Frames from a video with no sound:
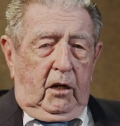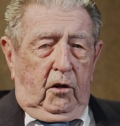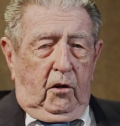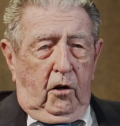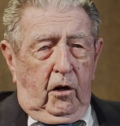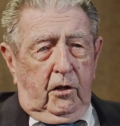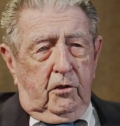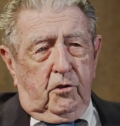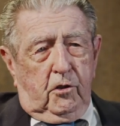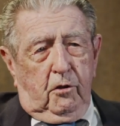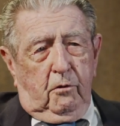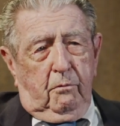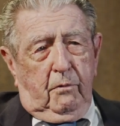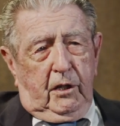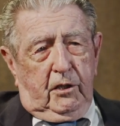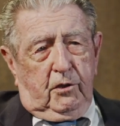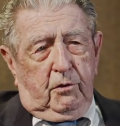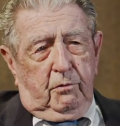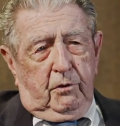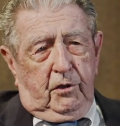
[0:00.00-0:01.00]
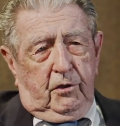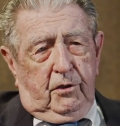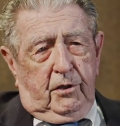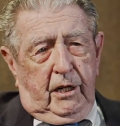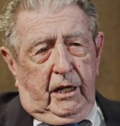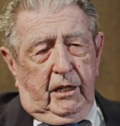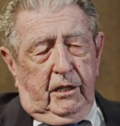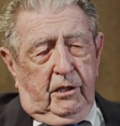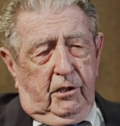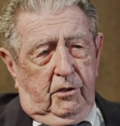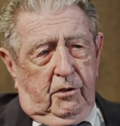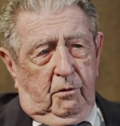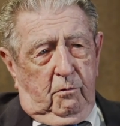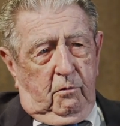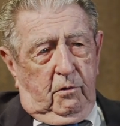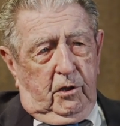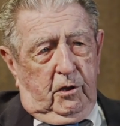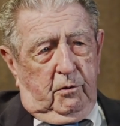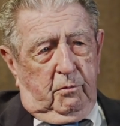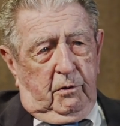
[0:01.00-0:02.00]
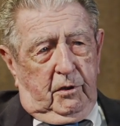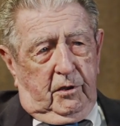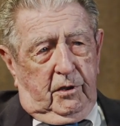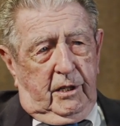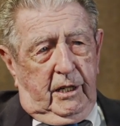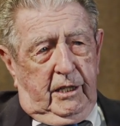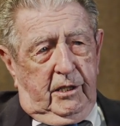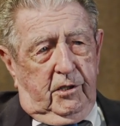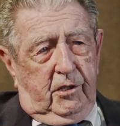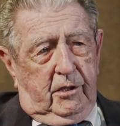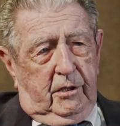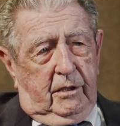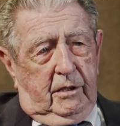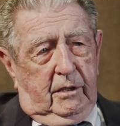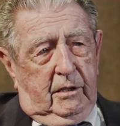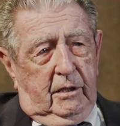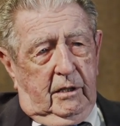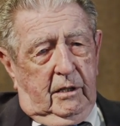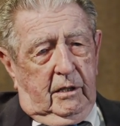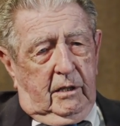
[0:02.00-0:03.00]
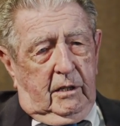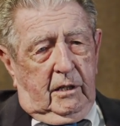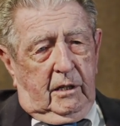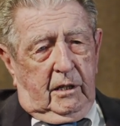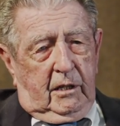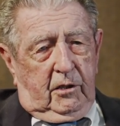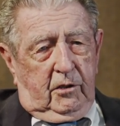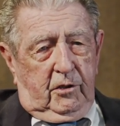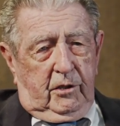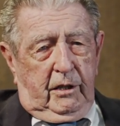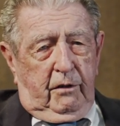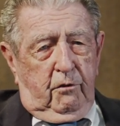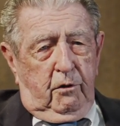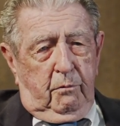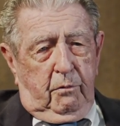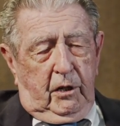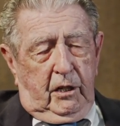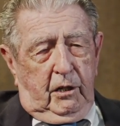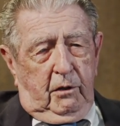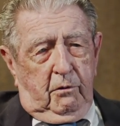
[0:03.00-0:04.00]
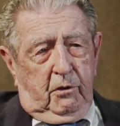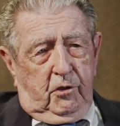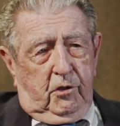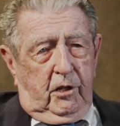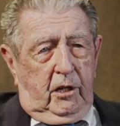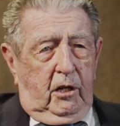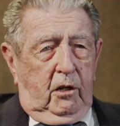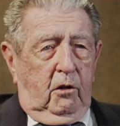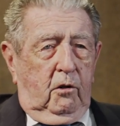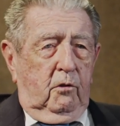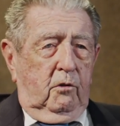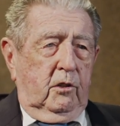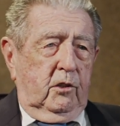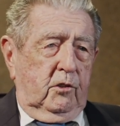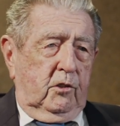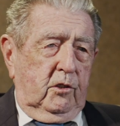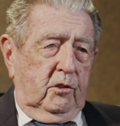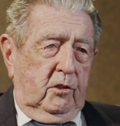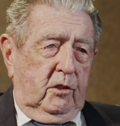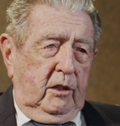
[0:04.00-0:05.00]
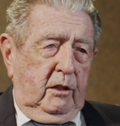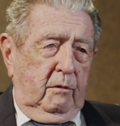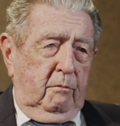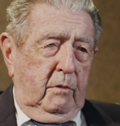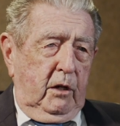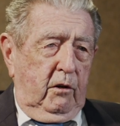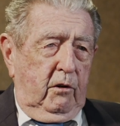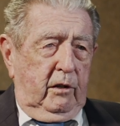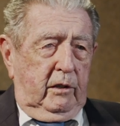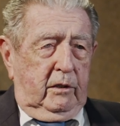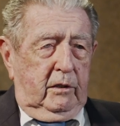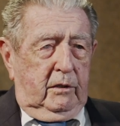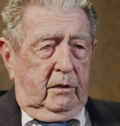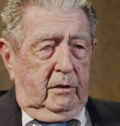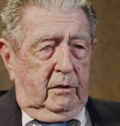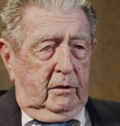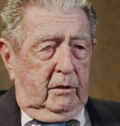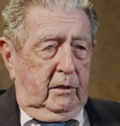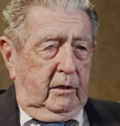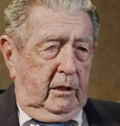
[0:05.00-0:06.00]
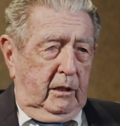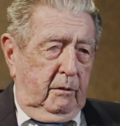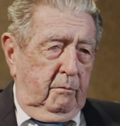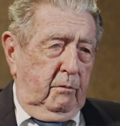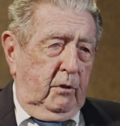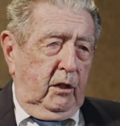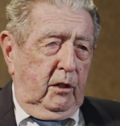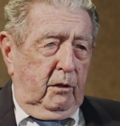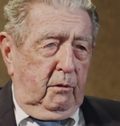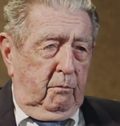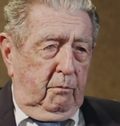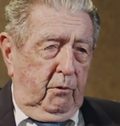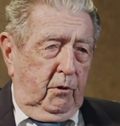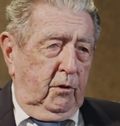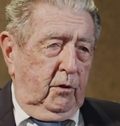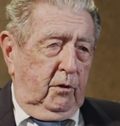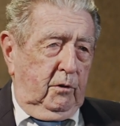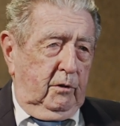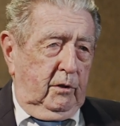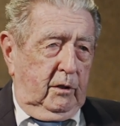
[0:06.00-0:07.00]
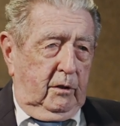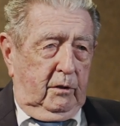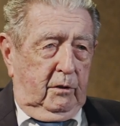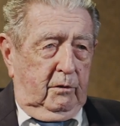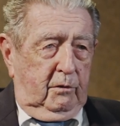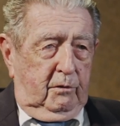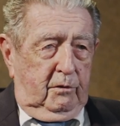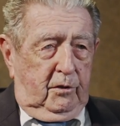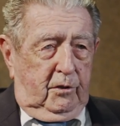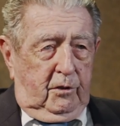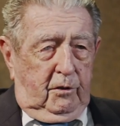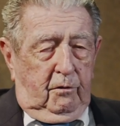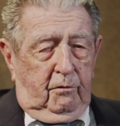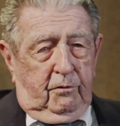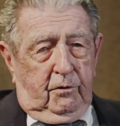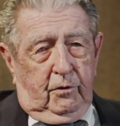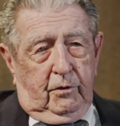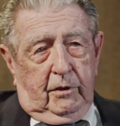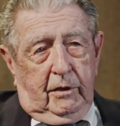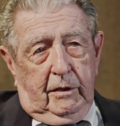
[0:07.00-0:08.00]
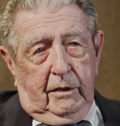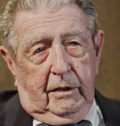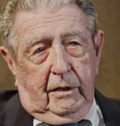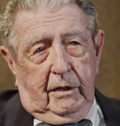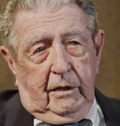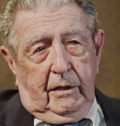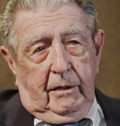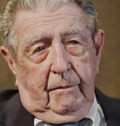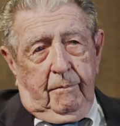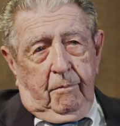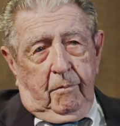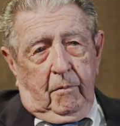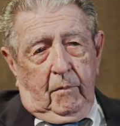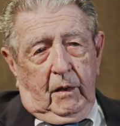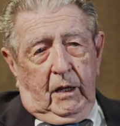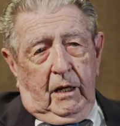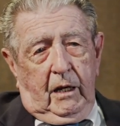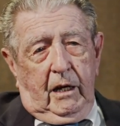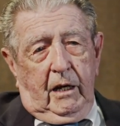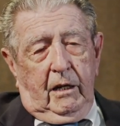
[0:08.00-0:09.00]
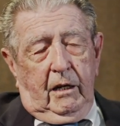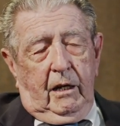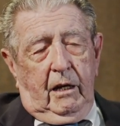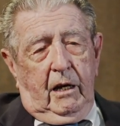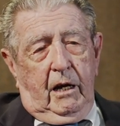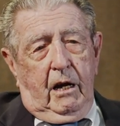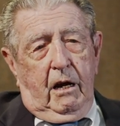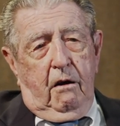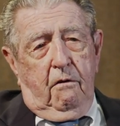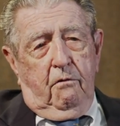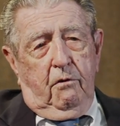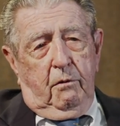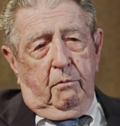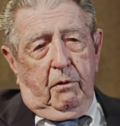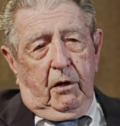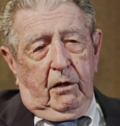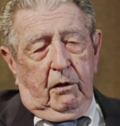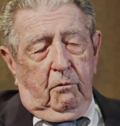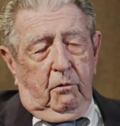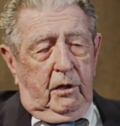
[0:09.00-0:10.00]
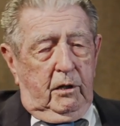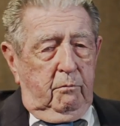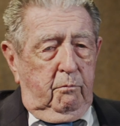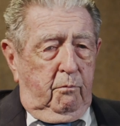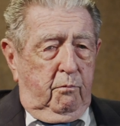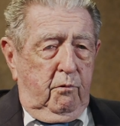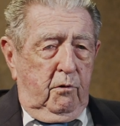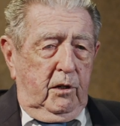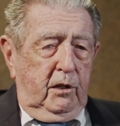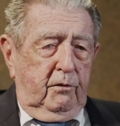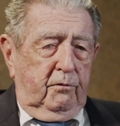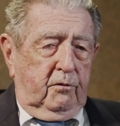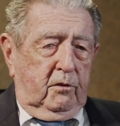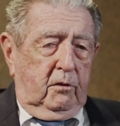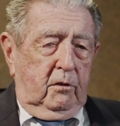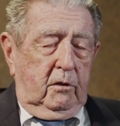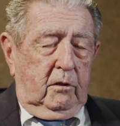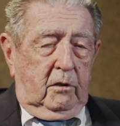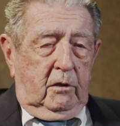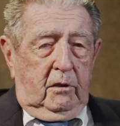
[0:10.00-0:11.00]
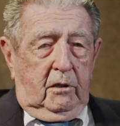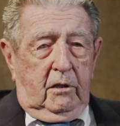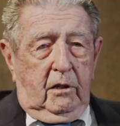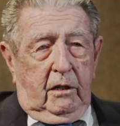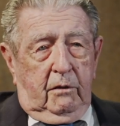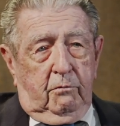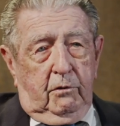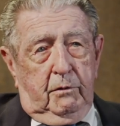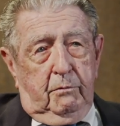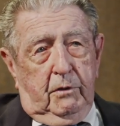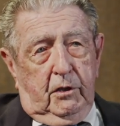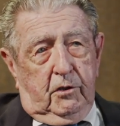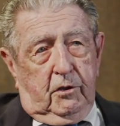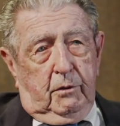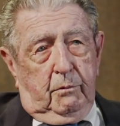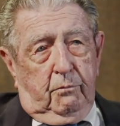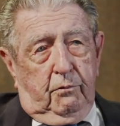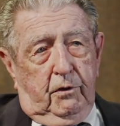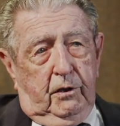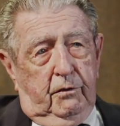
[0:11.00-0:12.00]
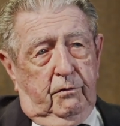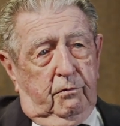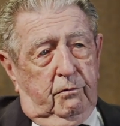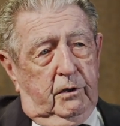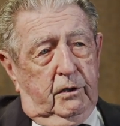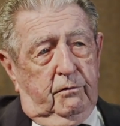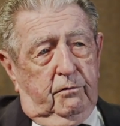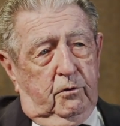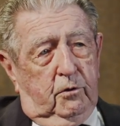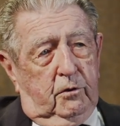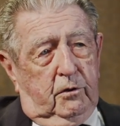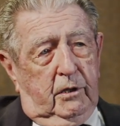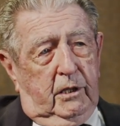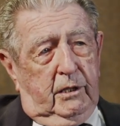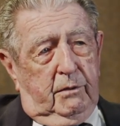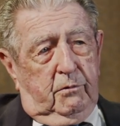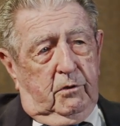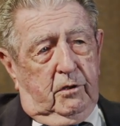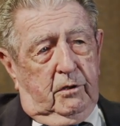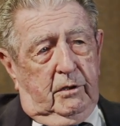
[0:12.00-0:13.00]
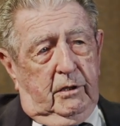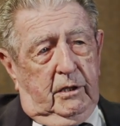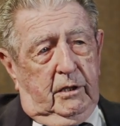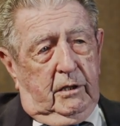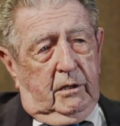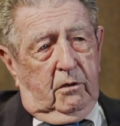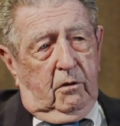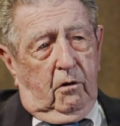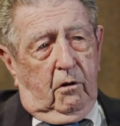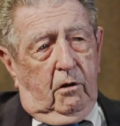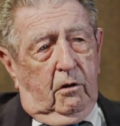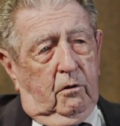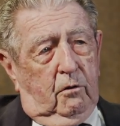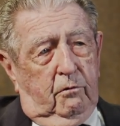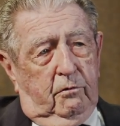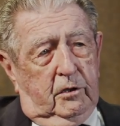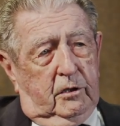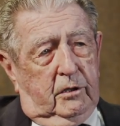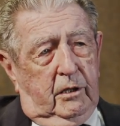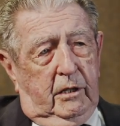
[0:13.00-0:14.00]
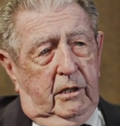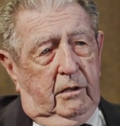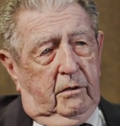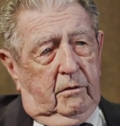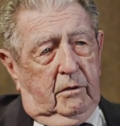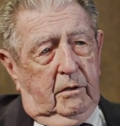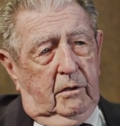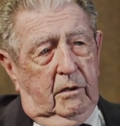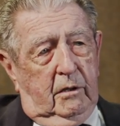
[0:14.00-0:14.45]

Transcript: Not so much with Tet as it was with Khe Sanh, because everybody was saying, oh, this is the American DMBN Bien you know, and so forth. And everybody, we briefed, God, we must have briefed three or four times a day, all over town,